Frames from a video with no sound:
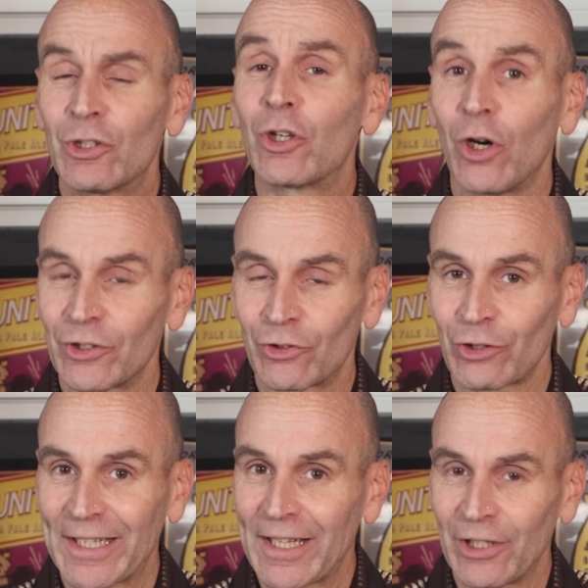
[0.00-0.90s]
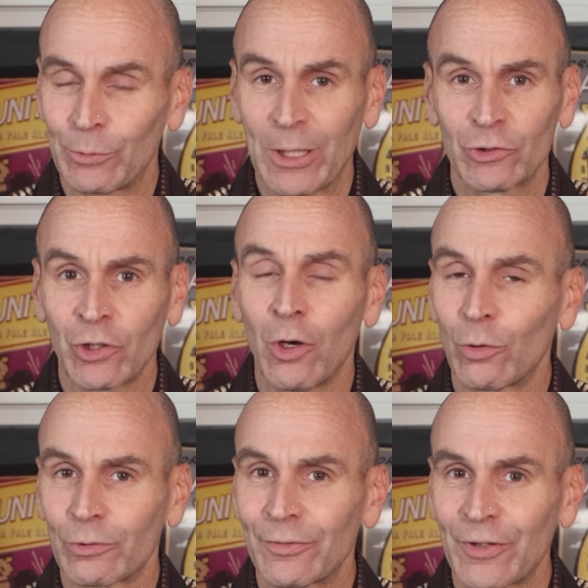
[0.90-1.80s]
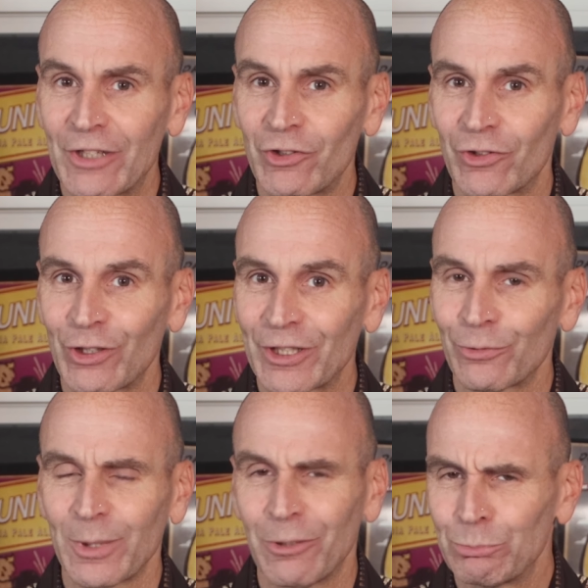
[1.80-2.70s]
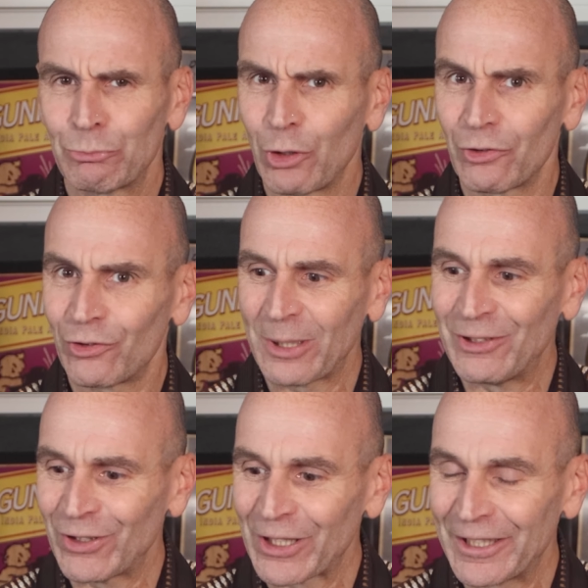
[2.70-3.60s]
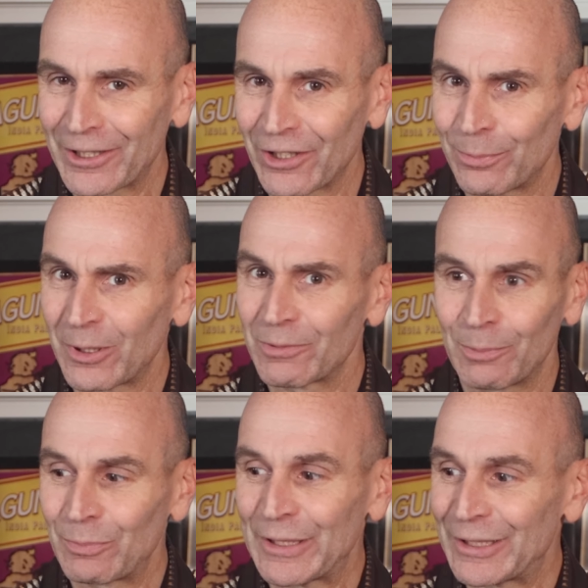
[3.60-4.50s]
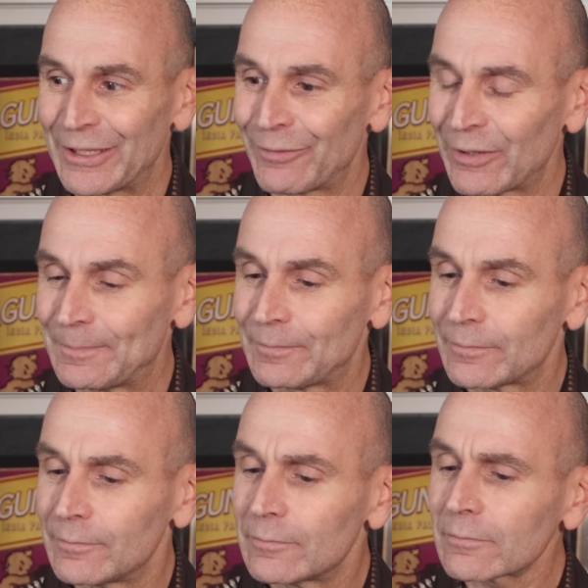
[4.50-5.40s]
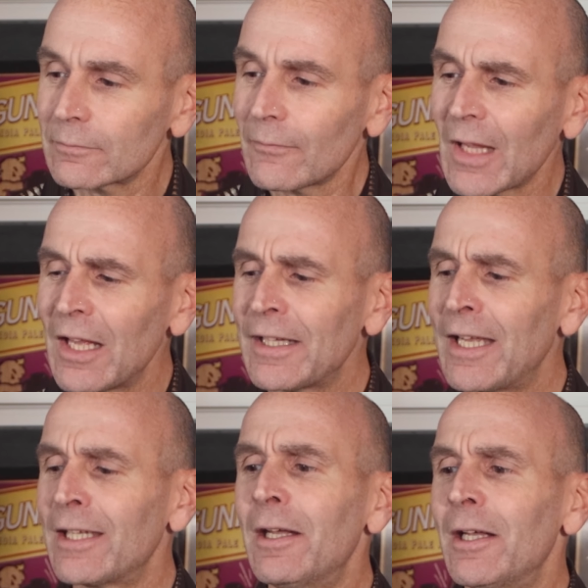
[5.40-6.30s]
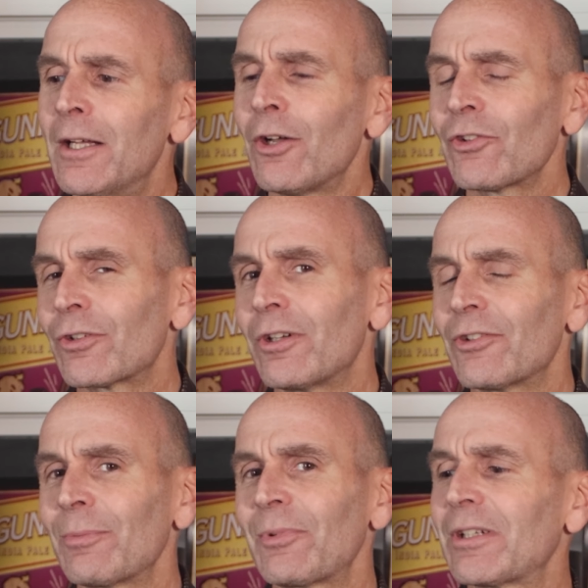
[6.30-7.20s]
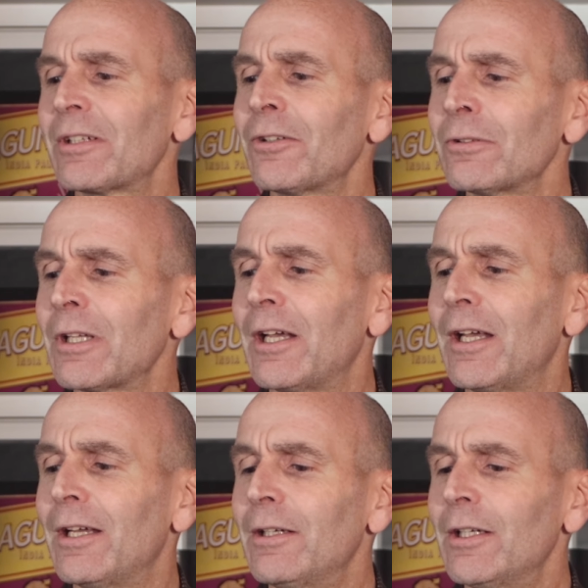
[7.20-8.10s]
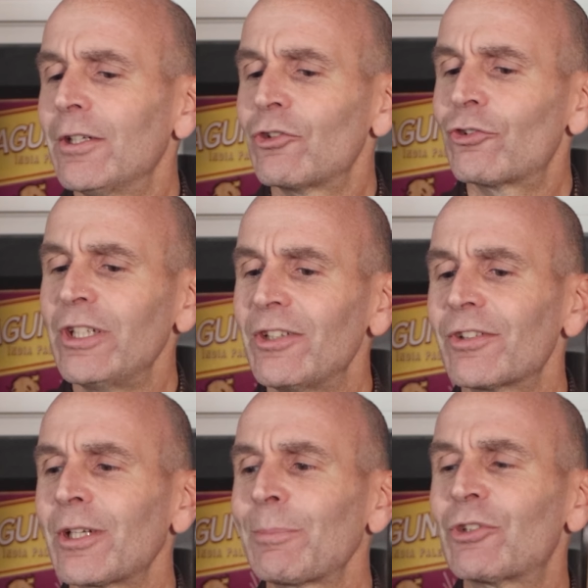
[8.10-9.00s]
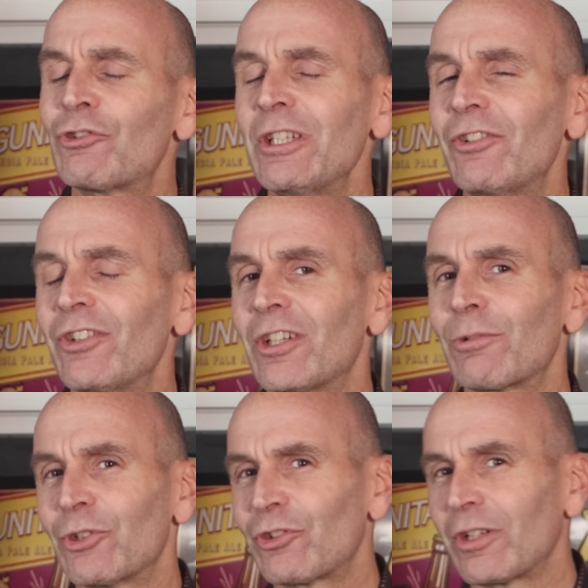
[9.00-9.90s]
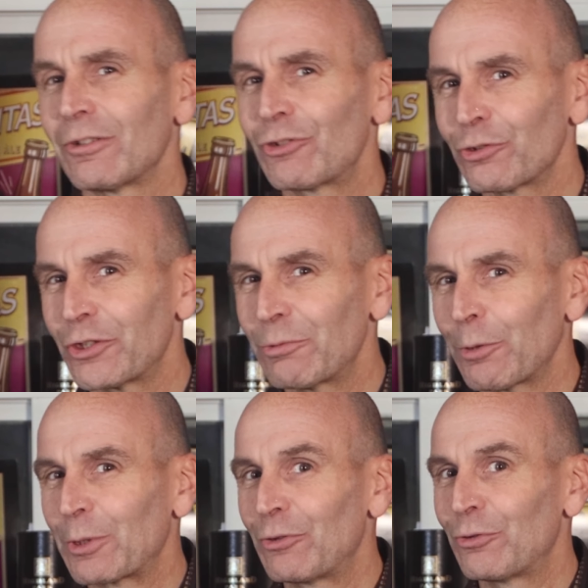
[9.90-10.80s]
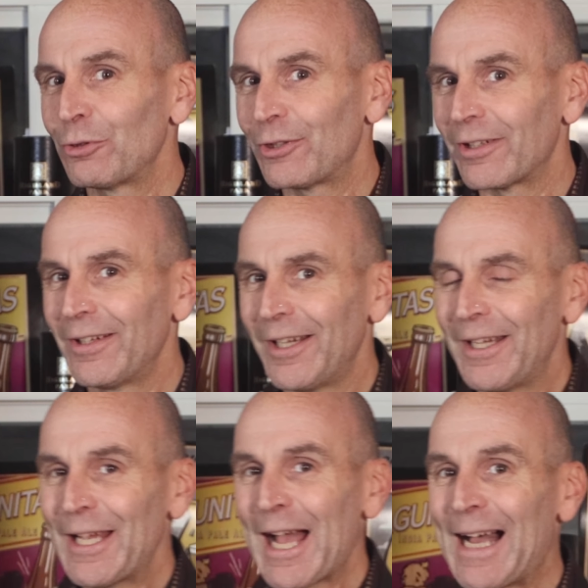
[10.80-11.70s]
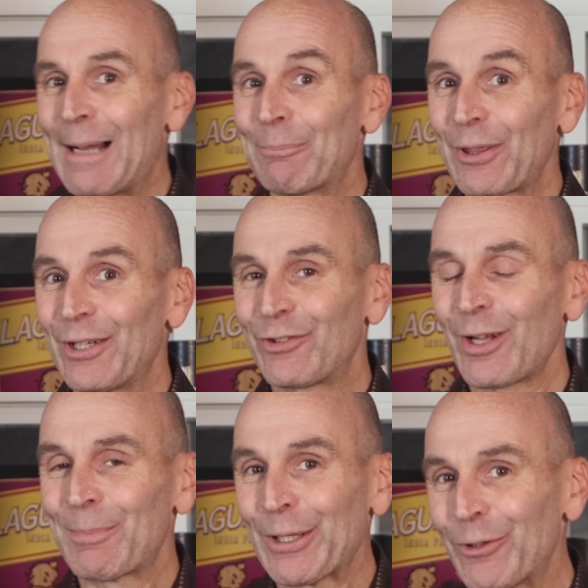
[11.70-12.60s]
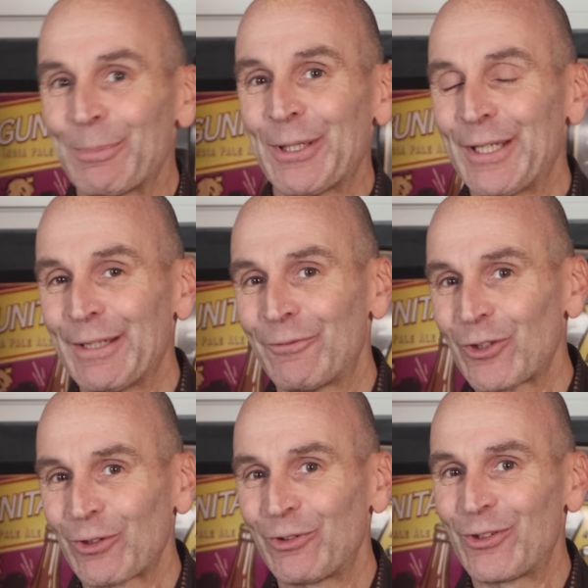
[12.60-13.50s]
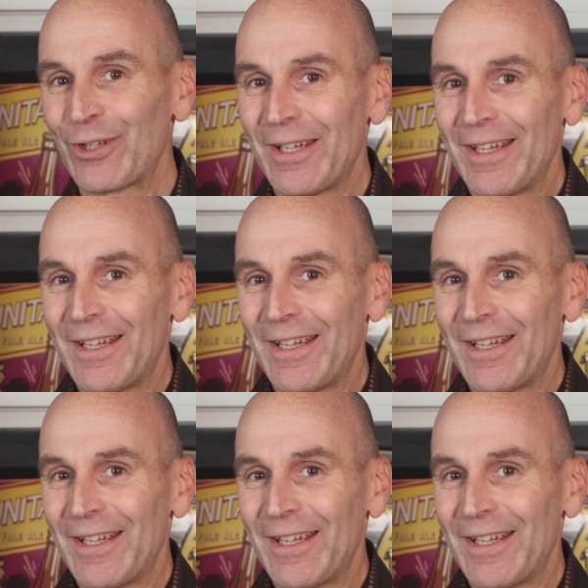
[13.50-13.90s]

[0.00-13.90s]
Got to try that as well. Tall, refreshing drink as well. Not spicy like this, but completely different. And then also got something, a little treat, a couple of treats here, which I'll show you what we can do to amp this up a little bit if just